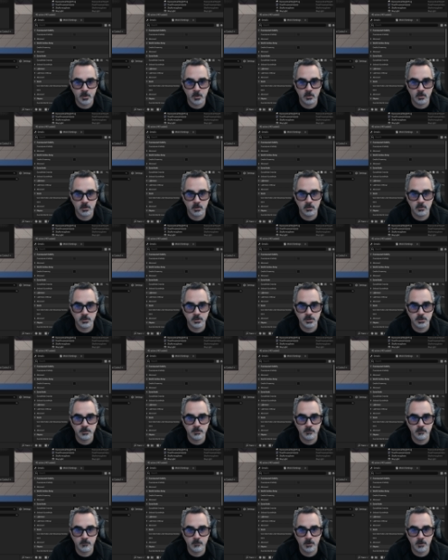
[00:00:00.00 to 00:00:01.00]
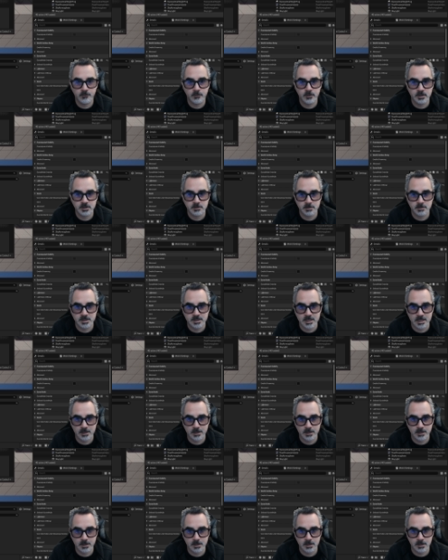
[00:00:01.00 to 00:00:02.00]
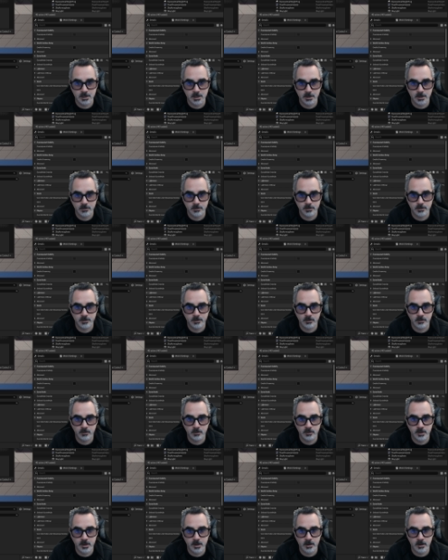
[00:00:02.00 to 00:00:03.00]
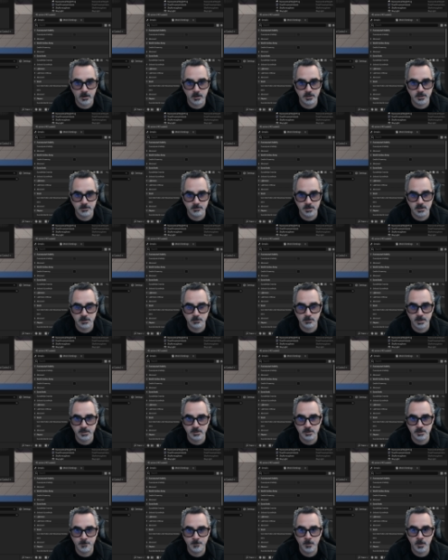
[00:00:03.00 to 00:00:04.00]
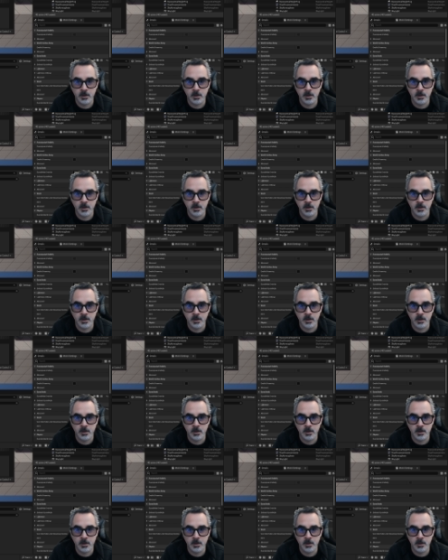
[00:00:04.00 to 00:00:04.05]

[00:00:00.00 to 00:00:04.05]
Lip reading: occlusion, roughness, metallic, in that order on the RGB space.